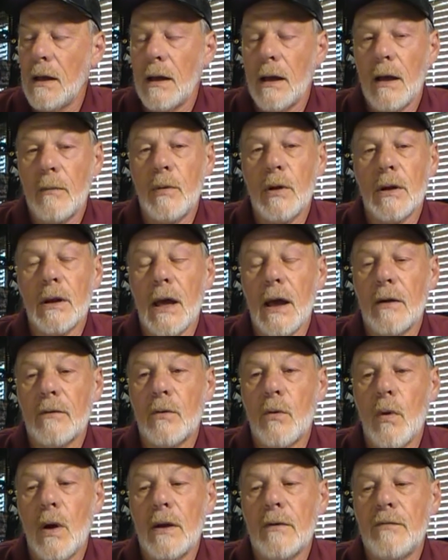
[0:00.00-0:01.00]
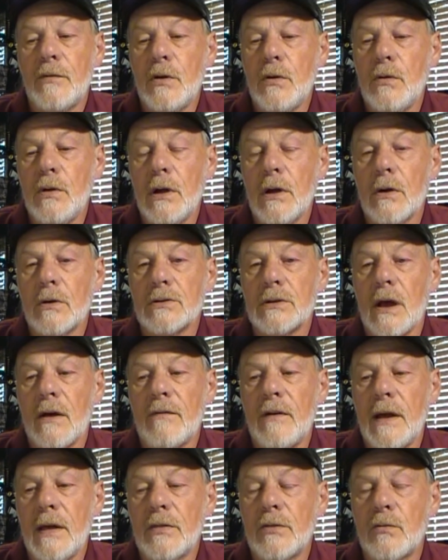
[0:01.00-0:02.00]
I've been alive quite a few years.
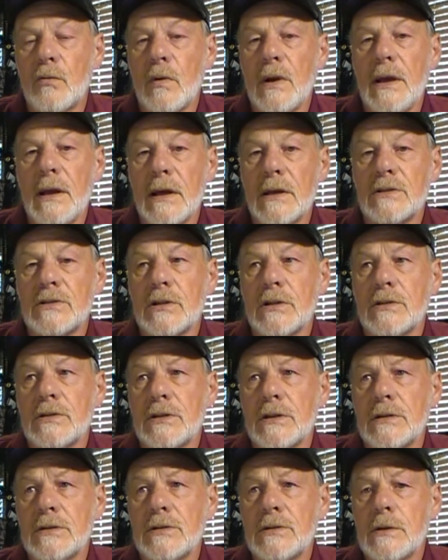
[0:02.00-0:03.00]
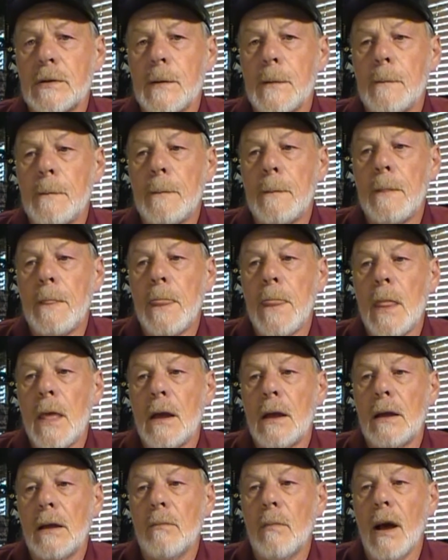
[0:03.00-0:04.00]
I've had 3 instances
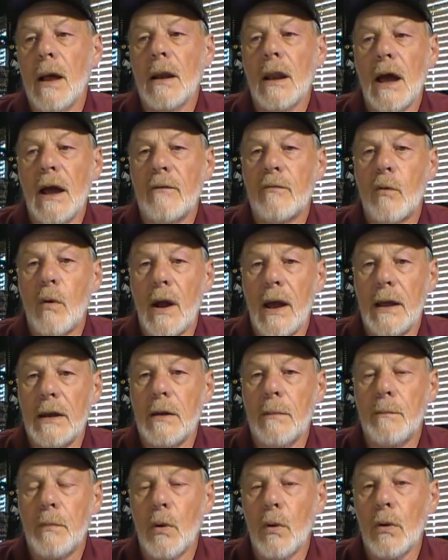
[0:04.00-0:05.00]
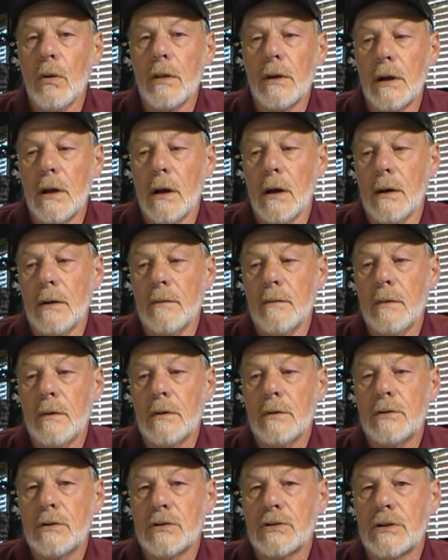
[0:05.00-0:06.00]
in my life where I had to pull the gun
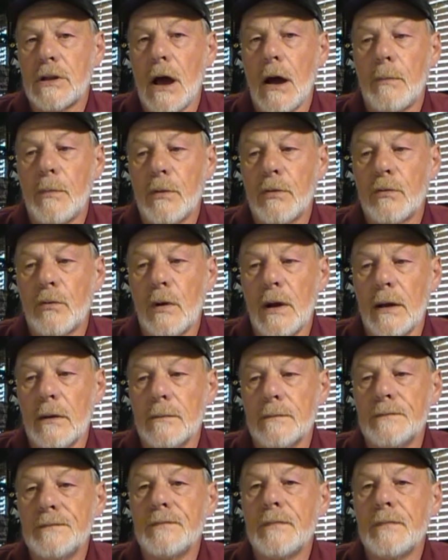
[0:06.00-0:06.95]
to stop a threat.